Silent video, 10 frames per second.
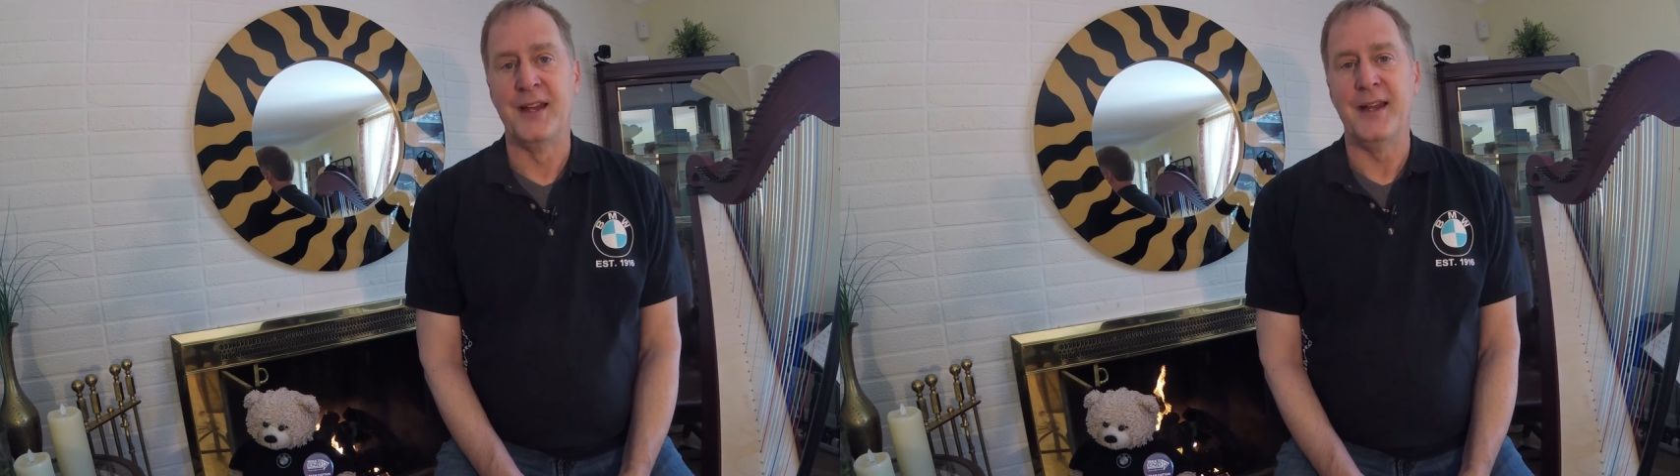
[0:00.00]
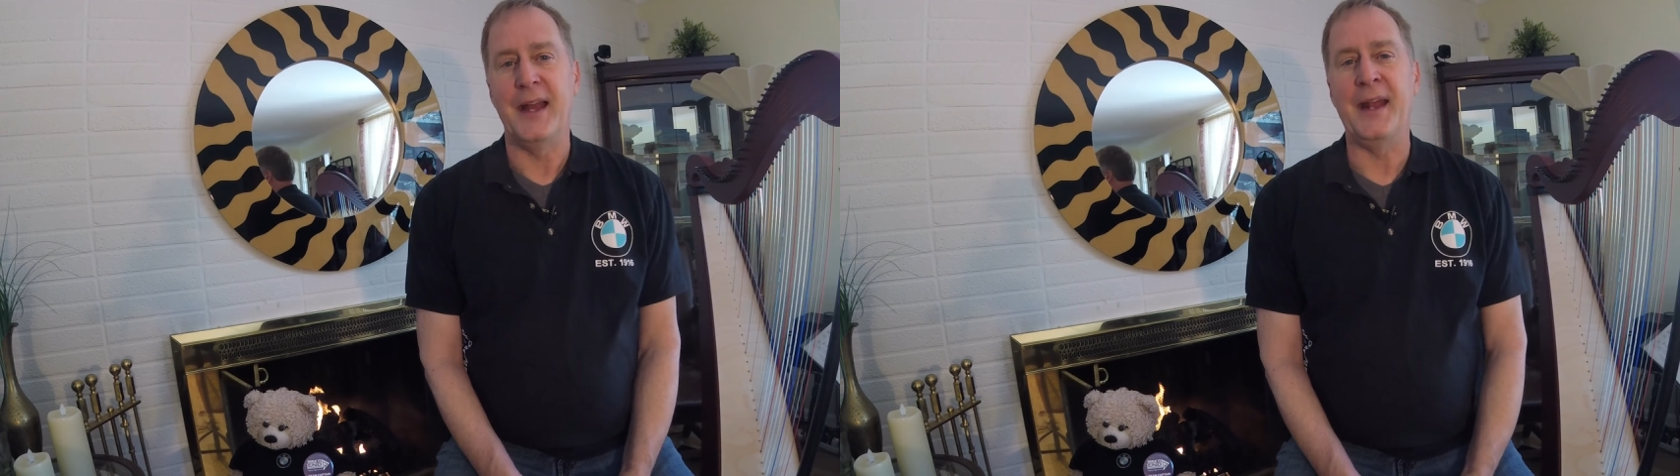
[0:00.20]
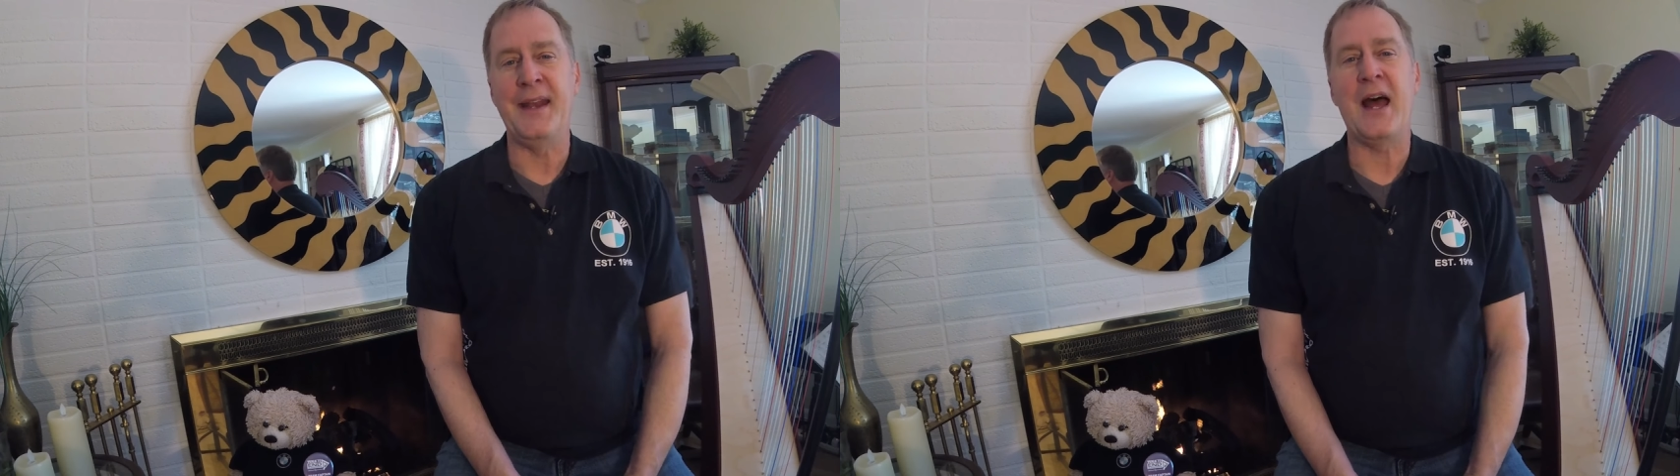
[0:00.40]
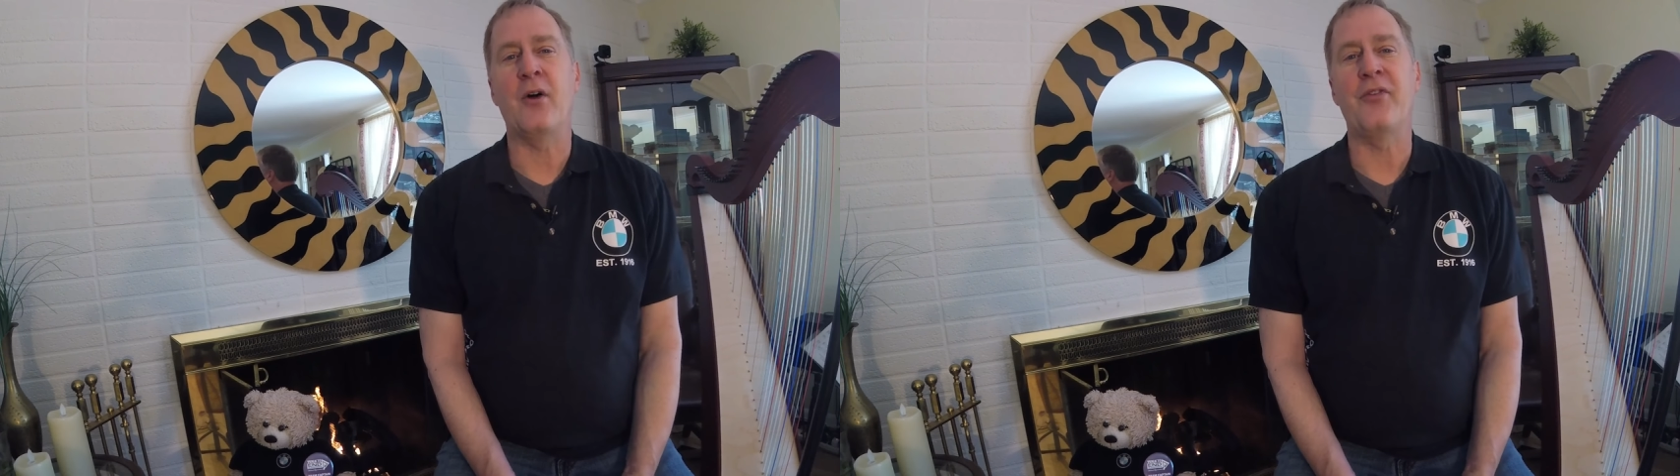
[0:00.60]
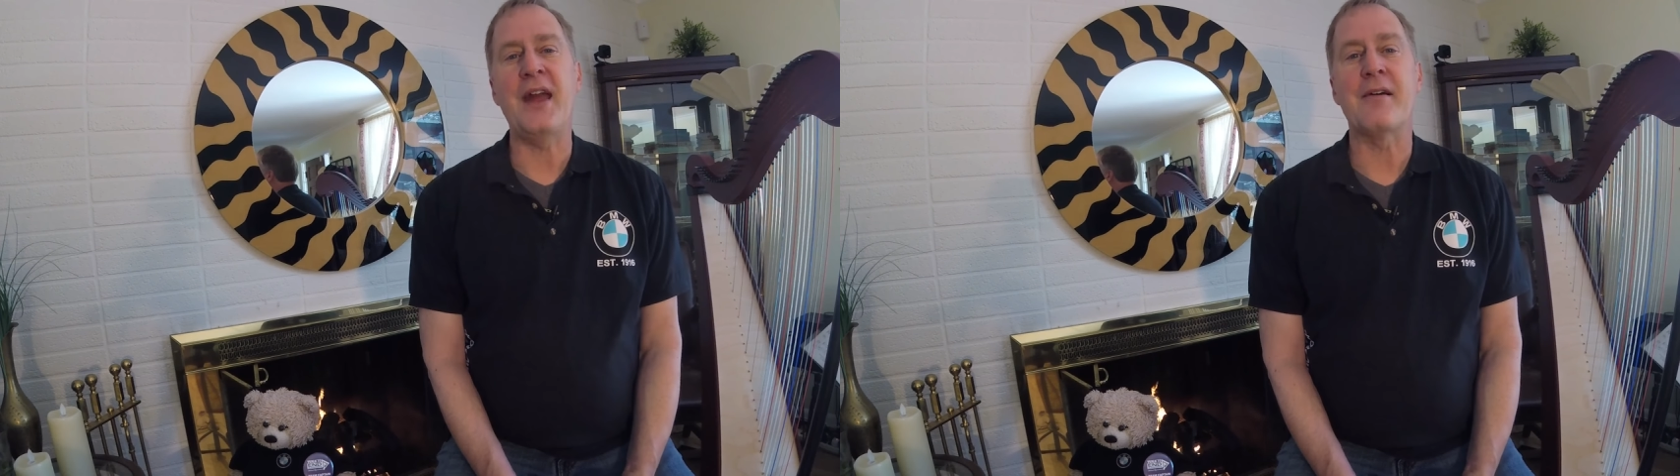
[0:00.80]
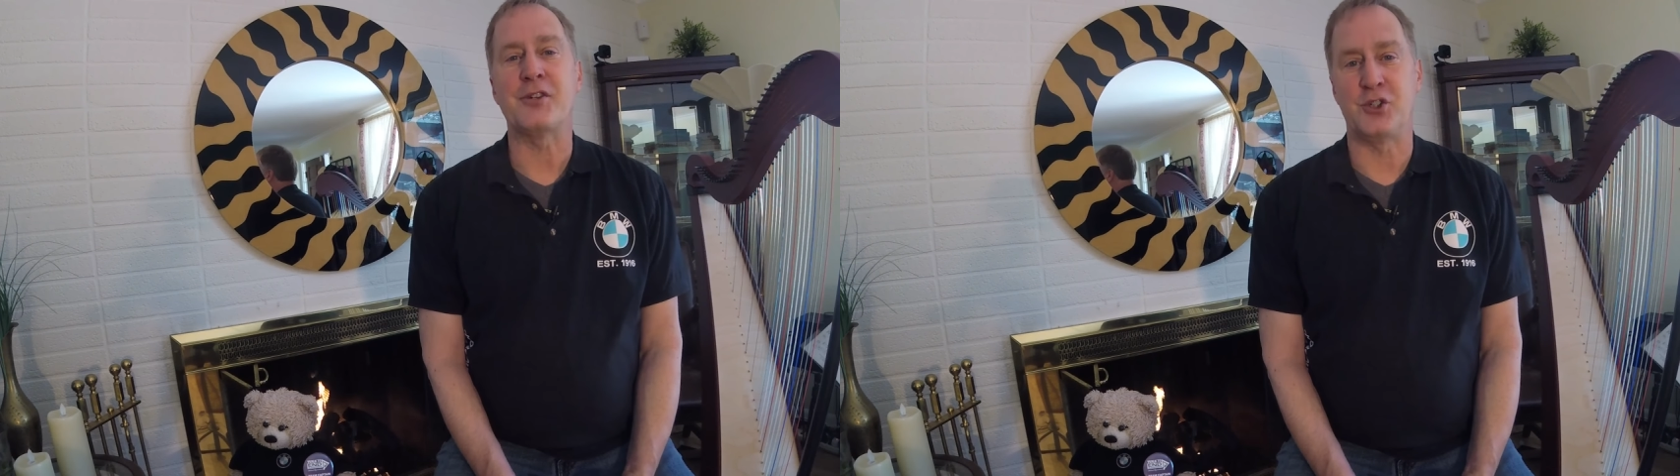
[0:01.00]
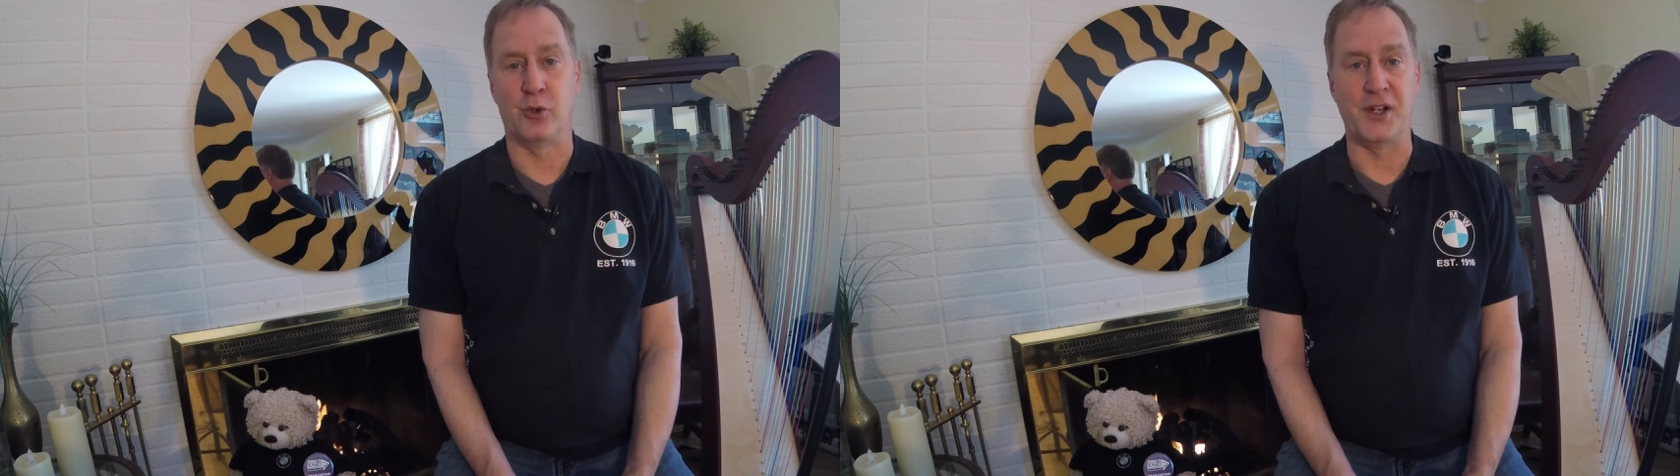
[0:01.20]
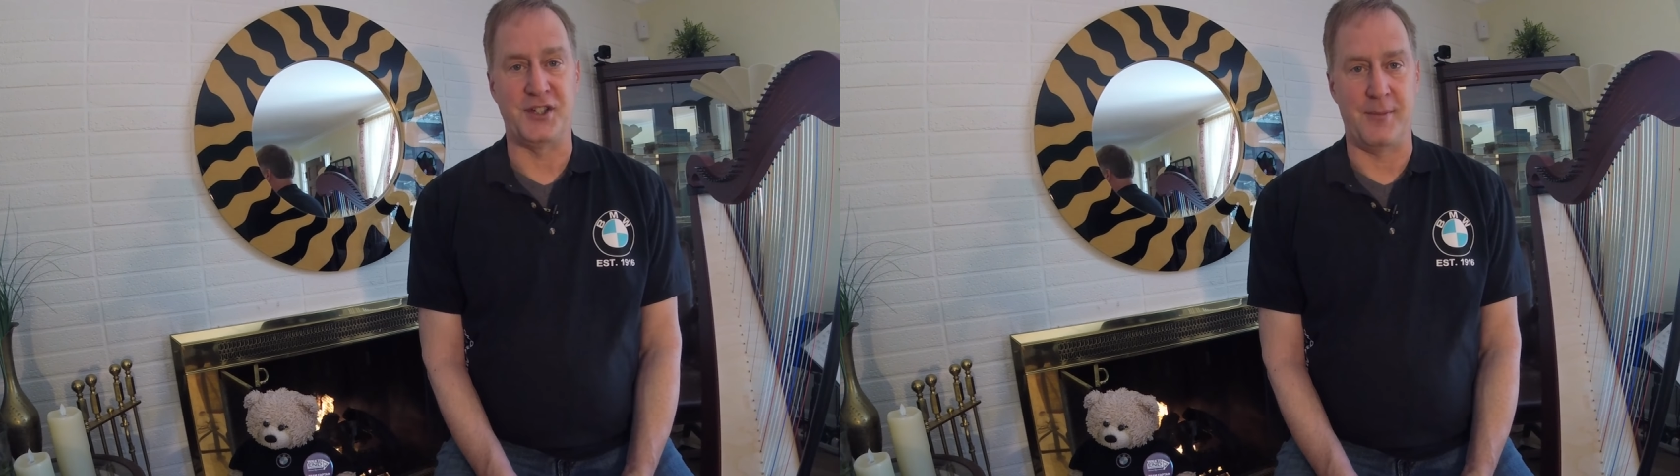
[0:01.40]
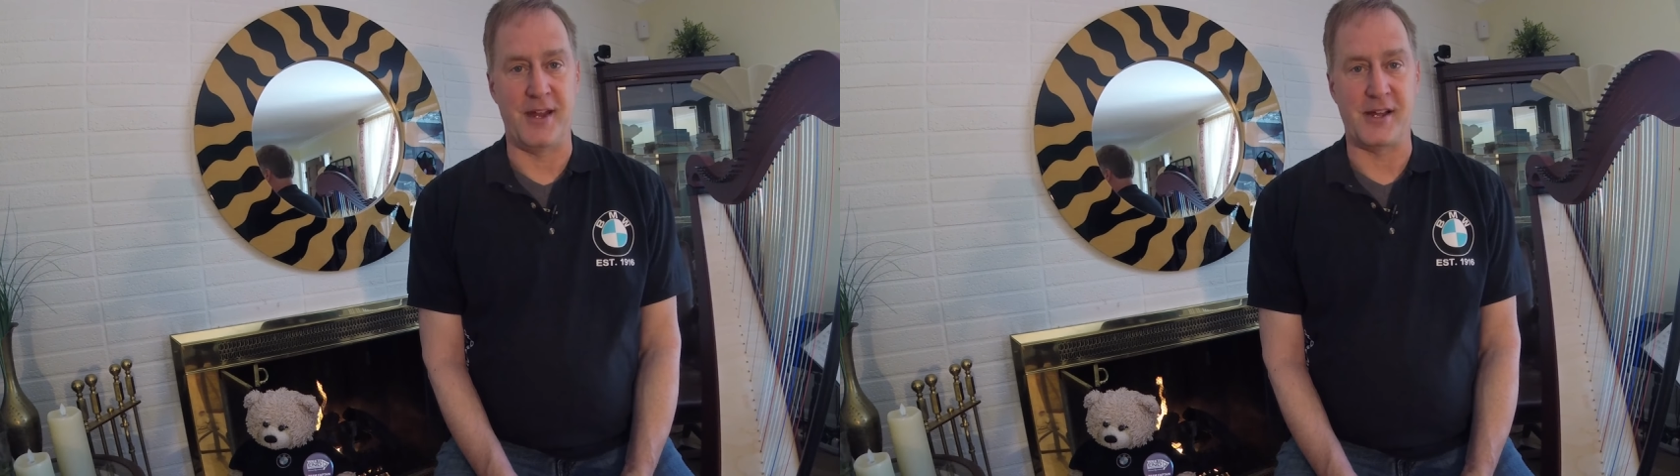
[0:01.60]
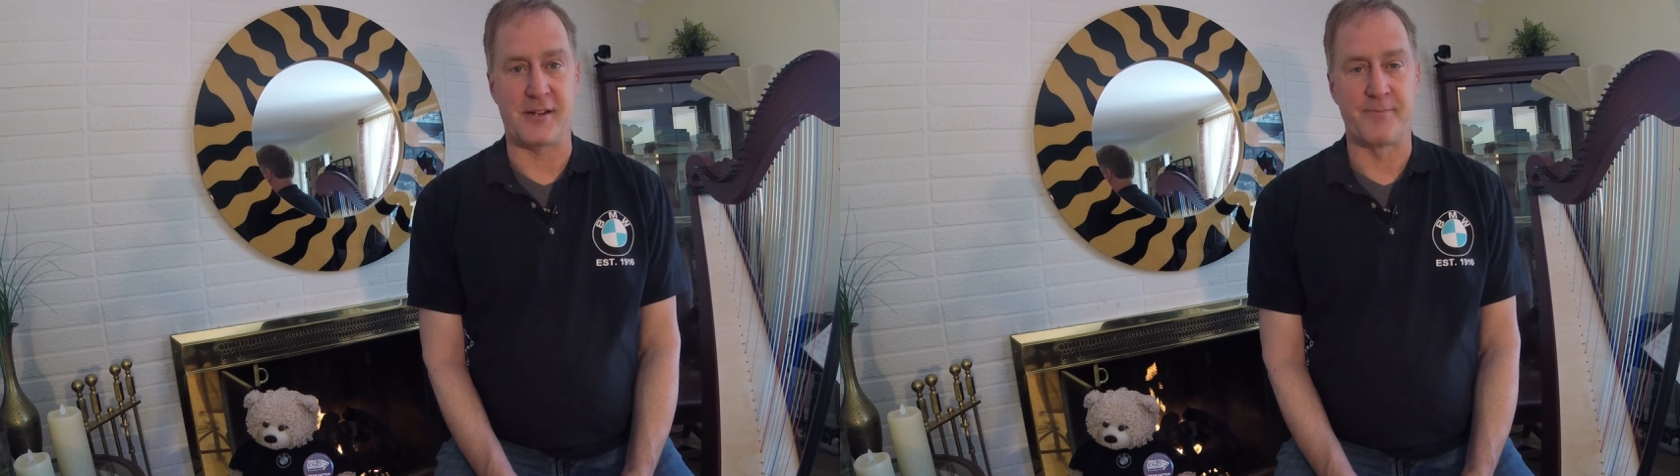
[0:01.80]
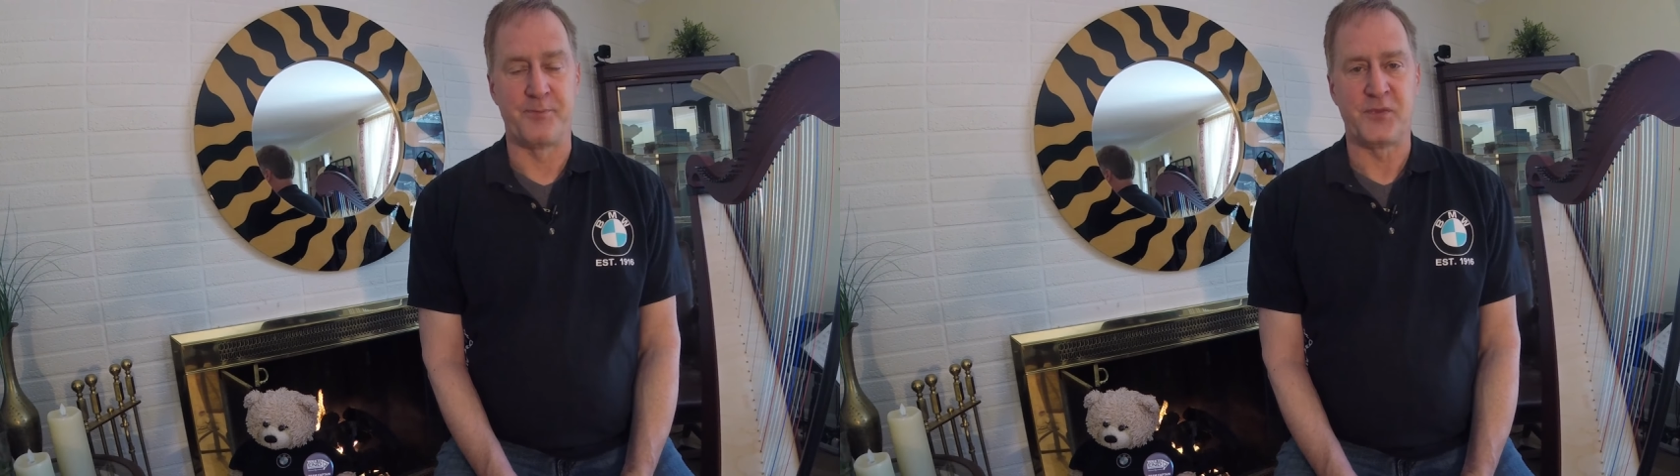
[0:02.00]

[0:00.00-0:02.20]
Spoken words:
And now they have a choice to make.